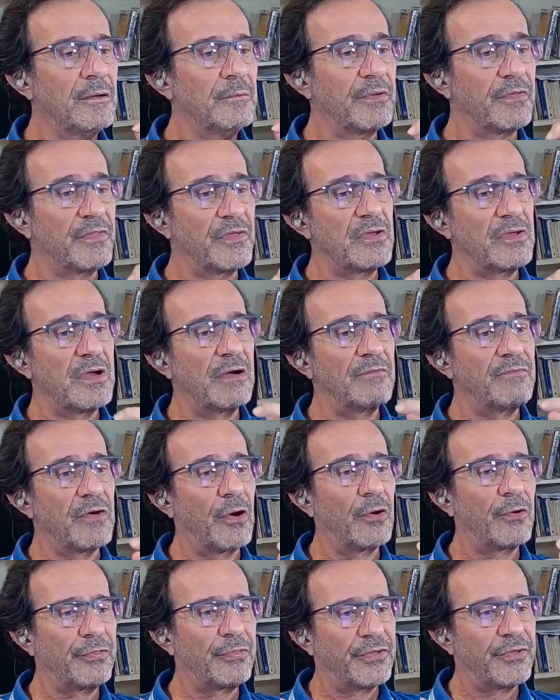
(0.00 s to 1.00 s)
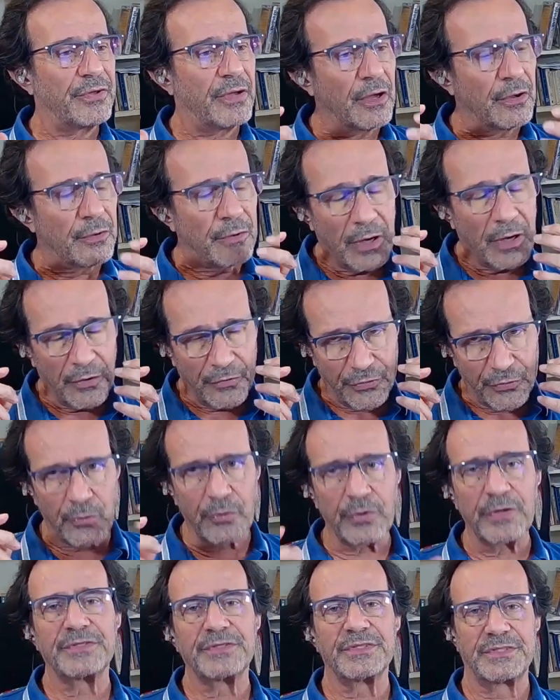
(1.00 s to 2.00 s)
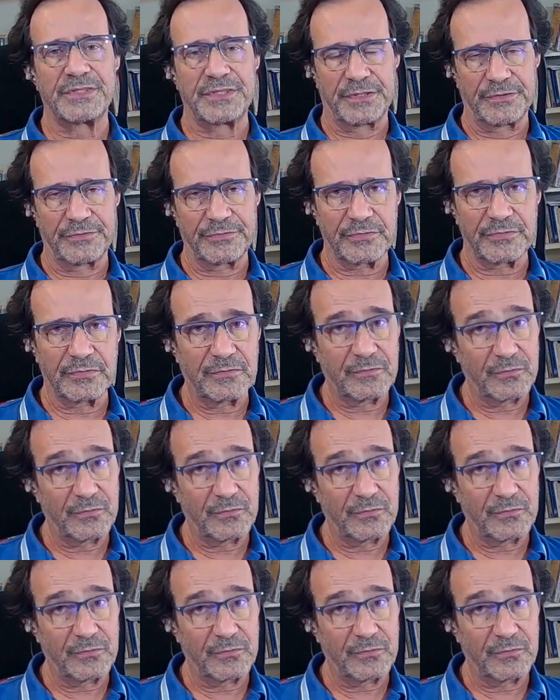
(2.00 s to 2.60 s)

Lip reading: But then you have authoritative,